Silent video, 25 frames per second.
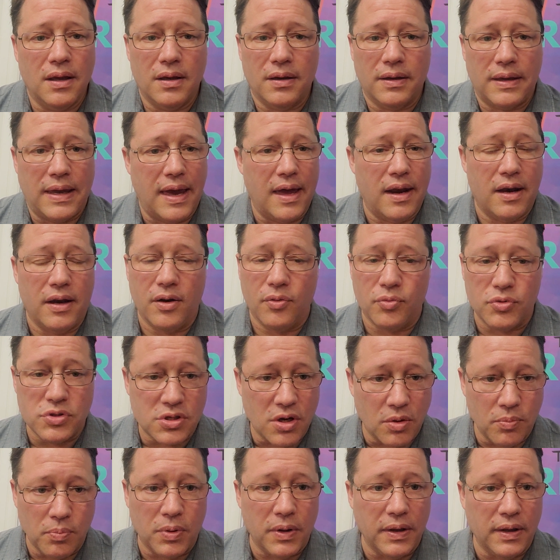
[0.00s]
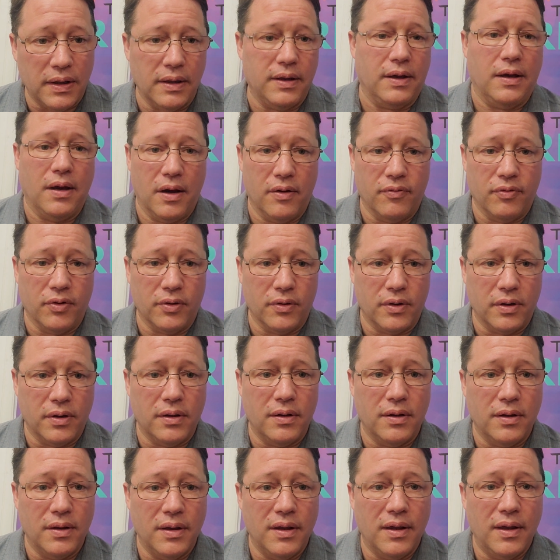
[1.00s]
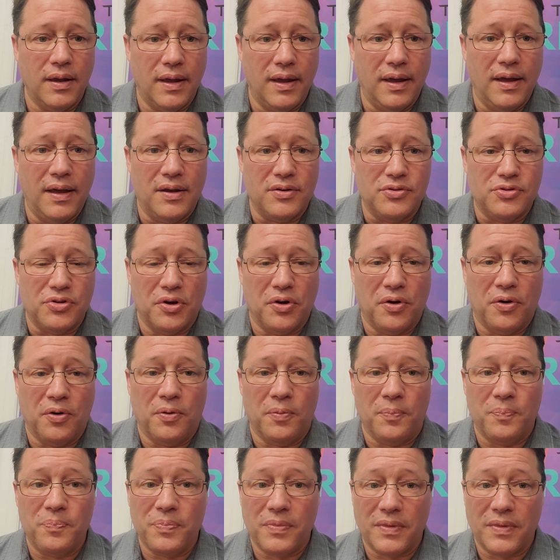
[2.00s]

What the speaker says: Canada was completely covered. So